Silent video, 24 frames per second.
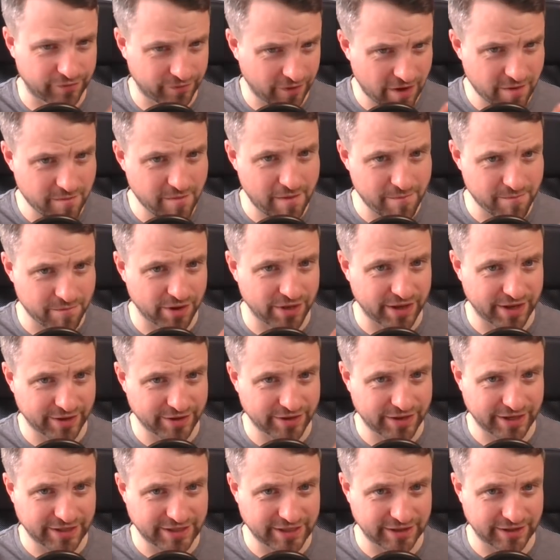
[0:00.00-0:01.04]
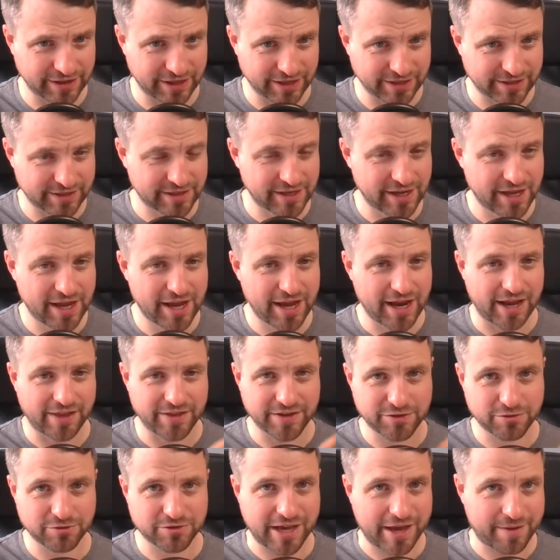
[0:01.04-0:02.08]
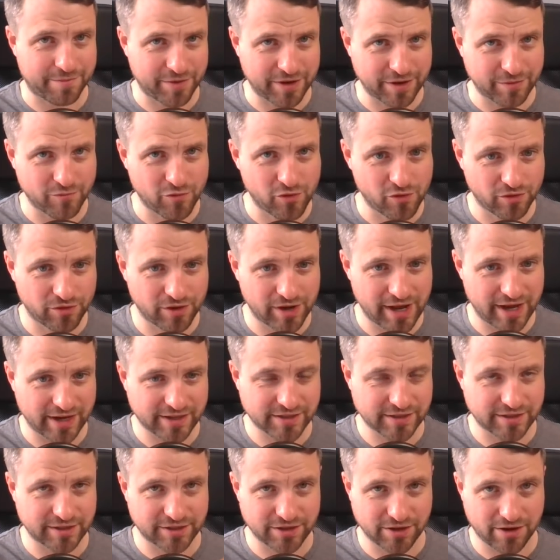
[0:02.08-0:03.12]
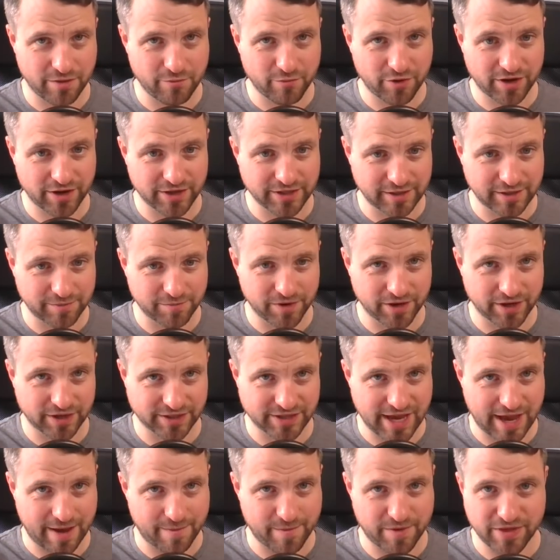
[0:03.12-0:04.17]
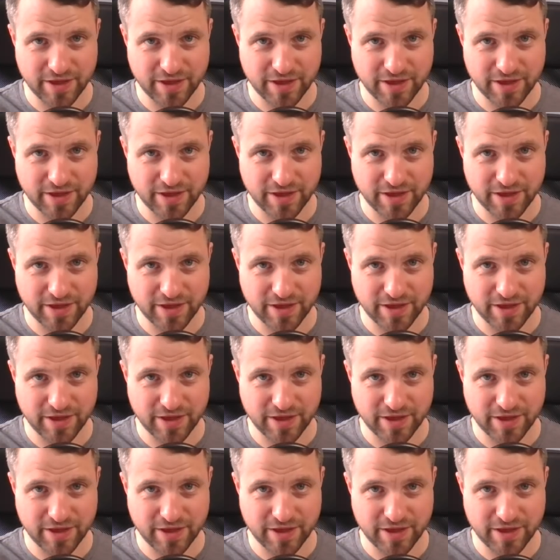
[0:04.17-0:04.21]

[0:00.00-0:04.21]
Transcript: If I remember, they they did this, and this was happening more or less the time when I did my exam,